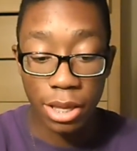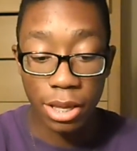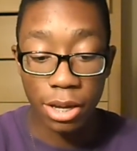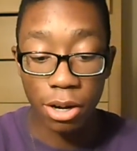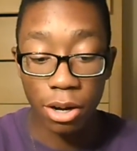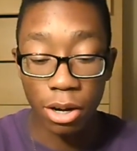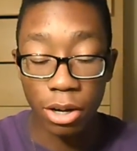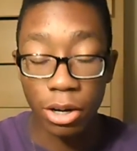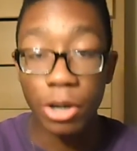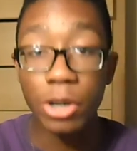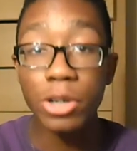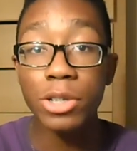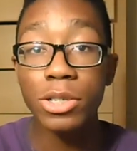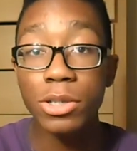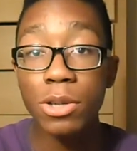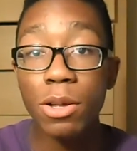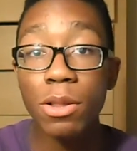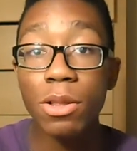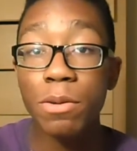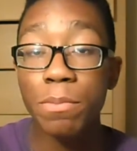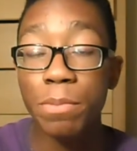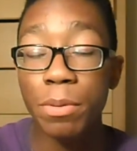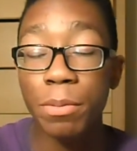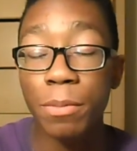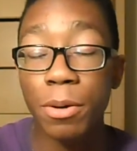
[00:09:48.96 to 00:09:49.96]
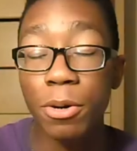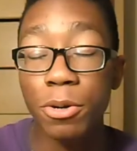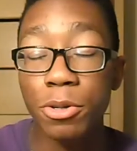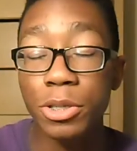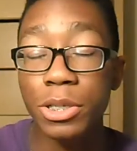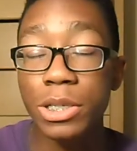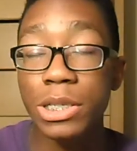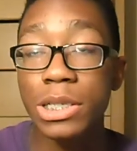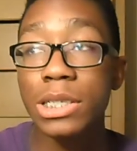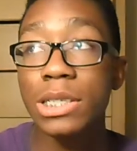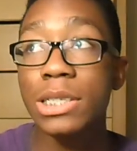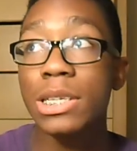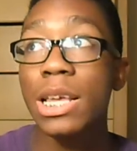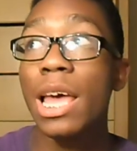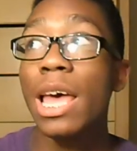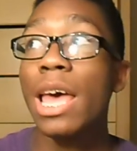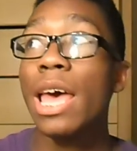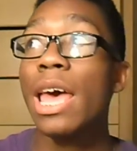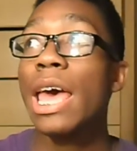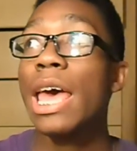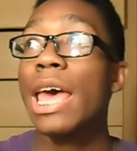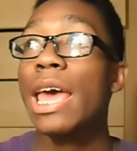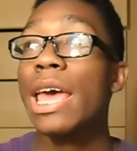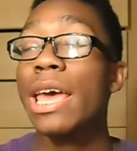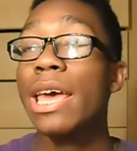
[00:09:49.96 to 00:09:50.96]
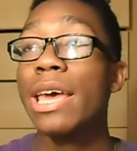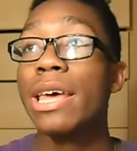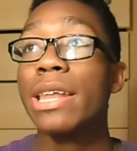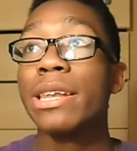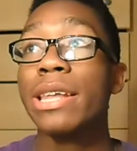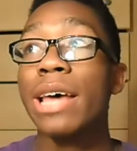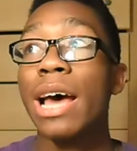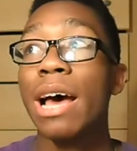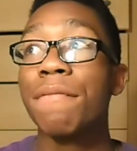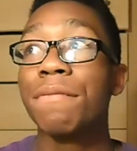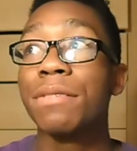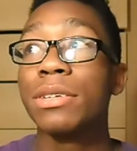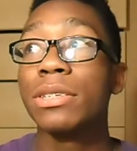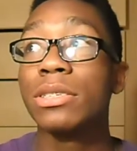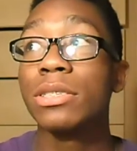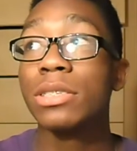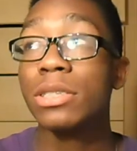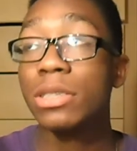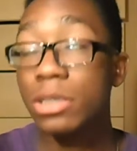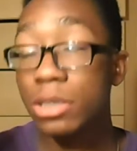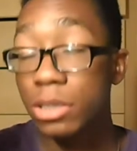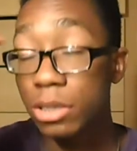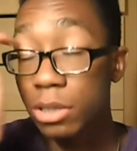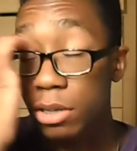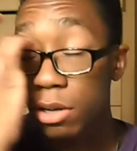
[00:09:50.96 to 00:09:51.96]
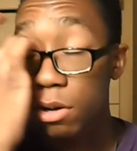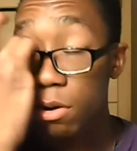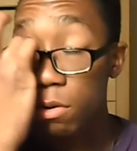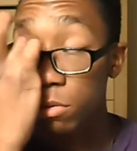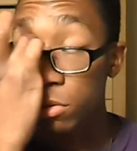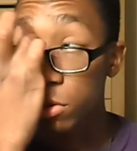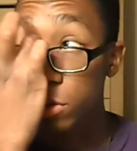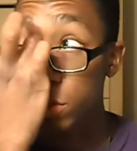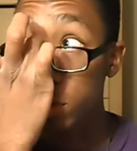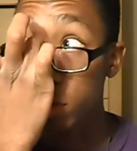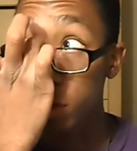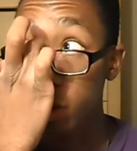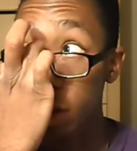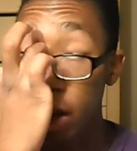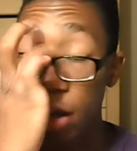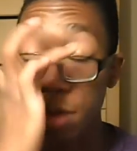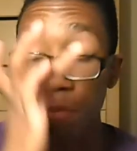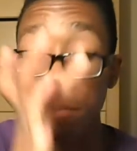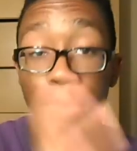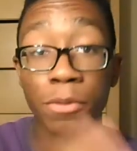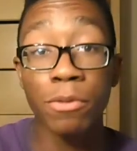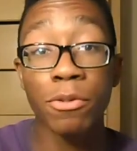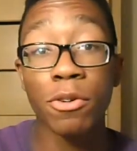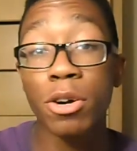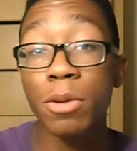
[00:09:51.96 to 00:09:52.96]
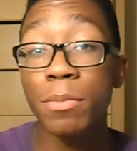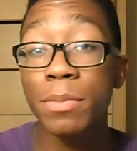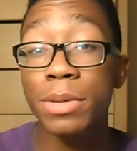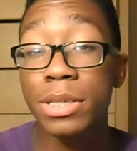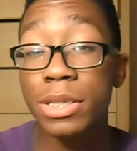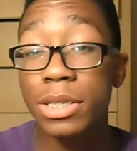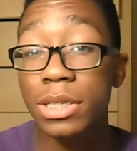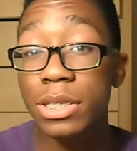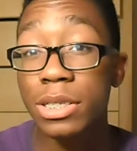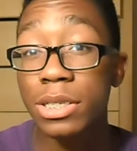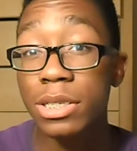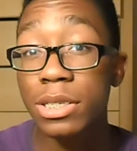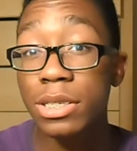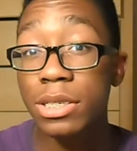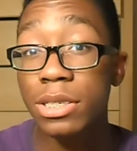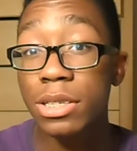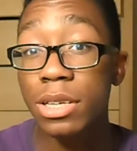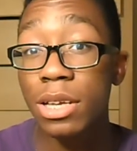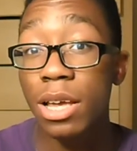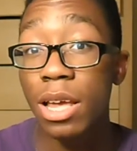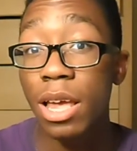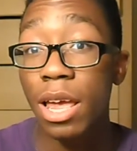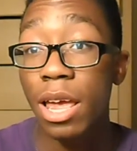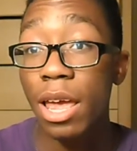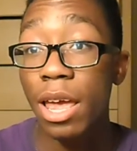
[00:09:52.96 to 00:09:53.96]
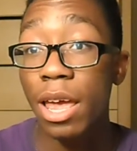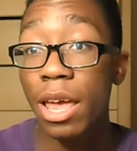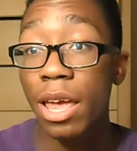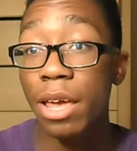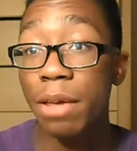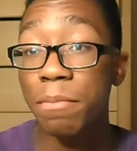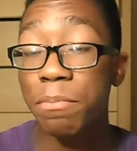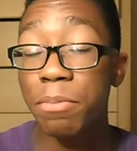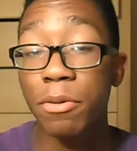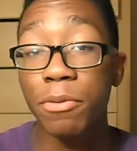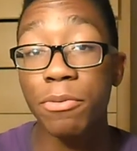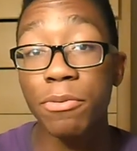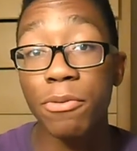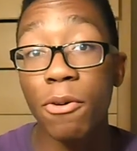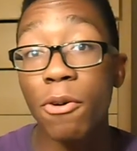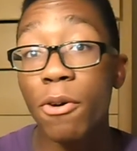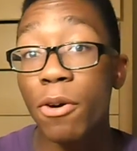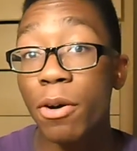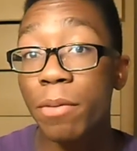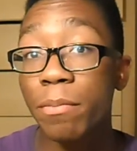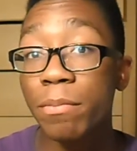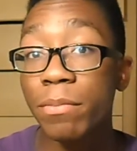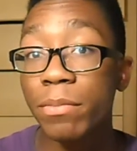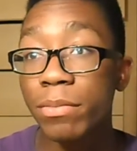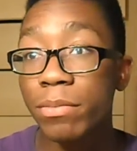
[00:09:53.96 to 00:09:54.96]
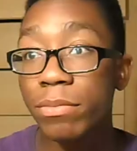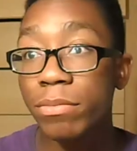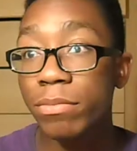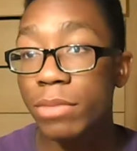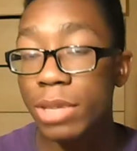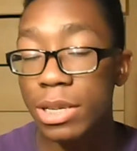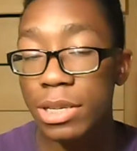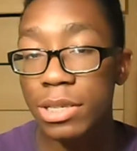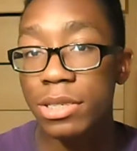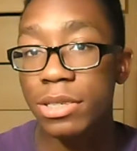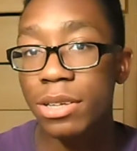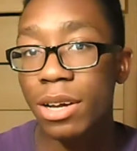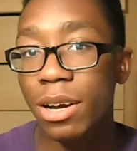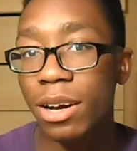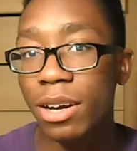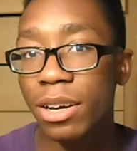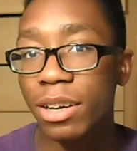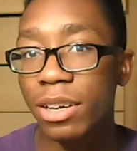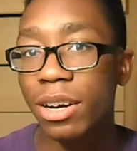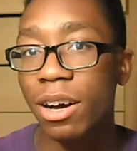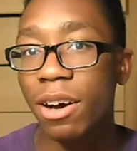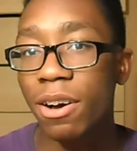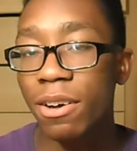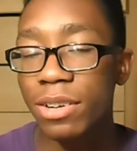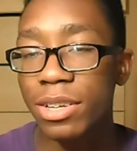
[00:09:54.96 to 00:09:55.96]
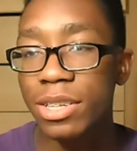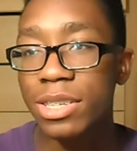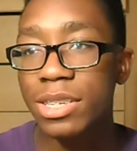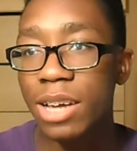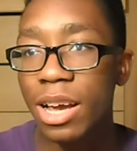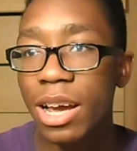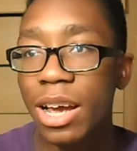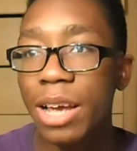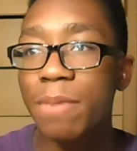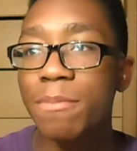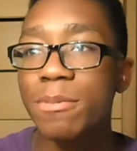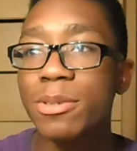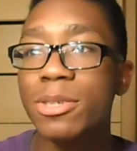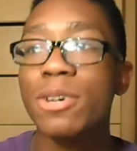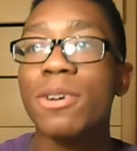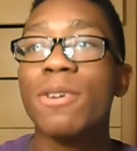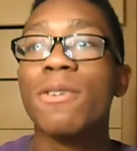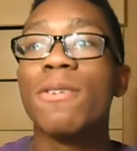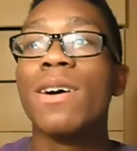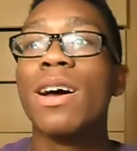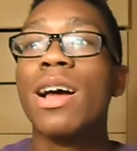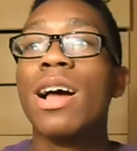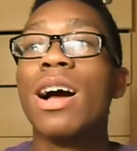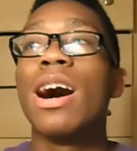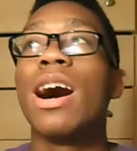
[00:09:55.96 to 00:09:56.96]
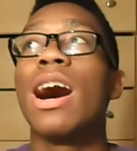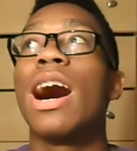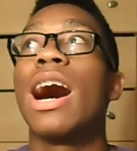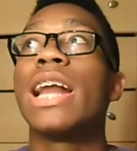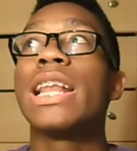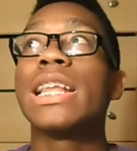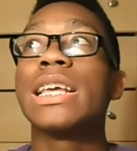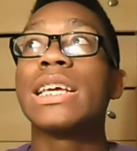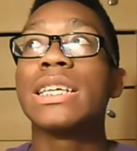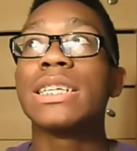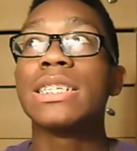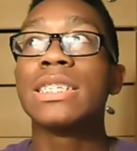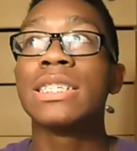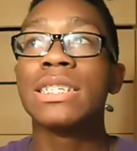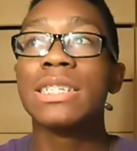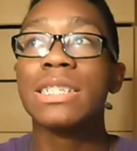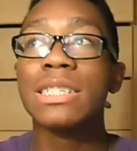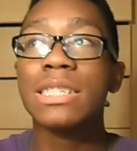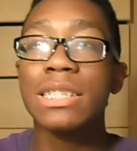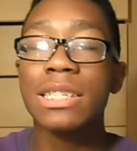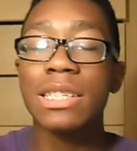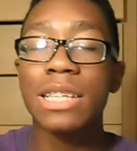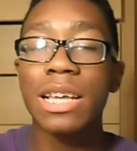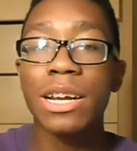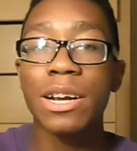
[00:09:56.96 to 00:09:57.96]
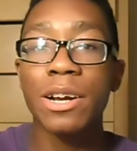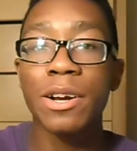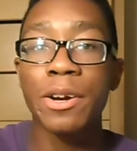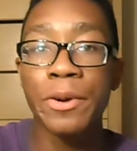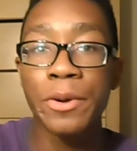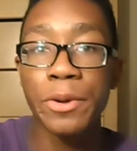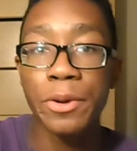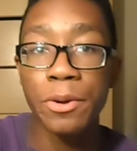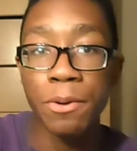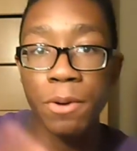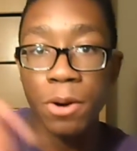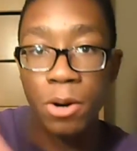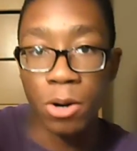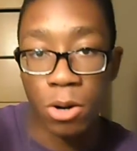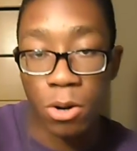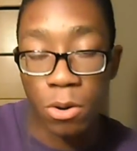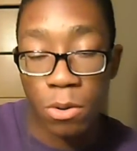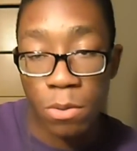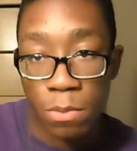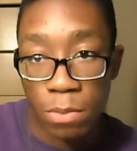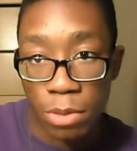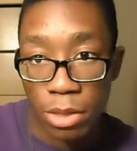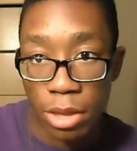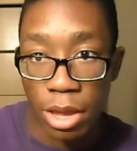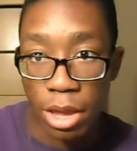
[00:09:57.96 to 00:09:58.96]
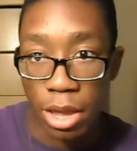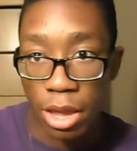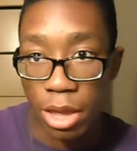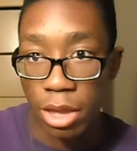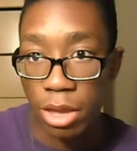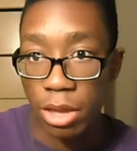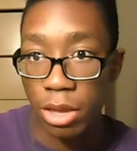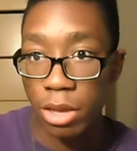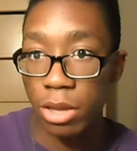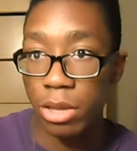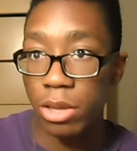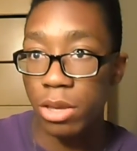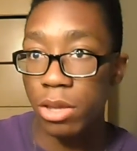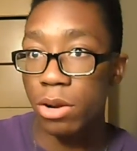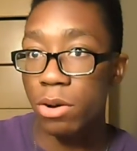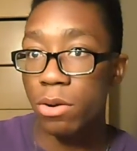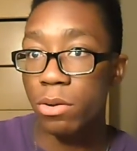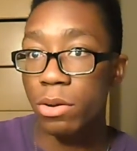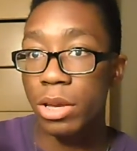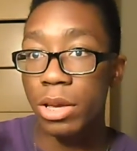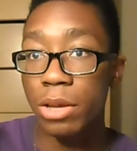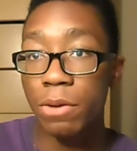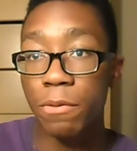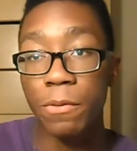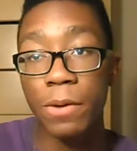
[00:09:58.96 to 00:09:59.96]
her solo promotions and having to go to live performances and perform this song all the time. So I think it's good to let her do her own thing, you know,